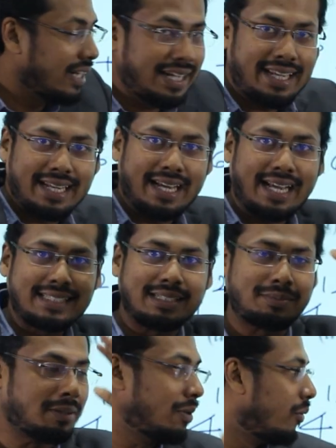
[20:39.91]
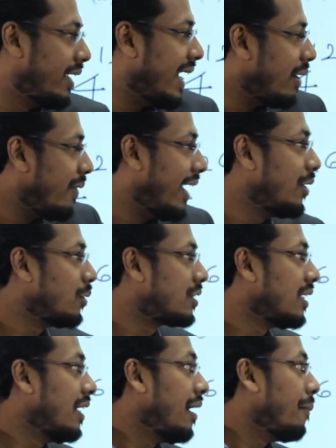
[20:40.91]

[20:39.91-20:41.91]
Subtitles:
3, acceptable, we had values.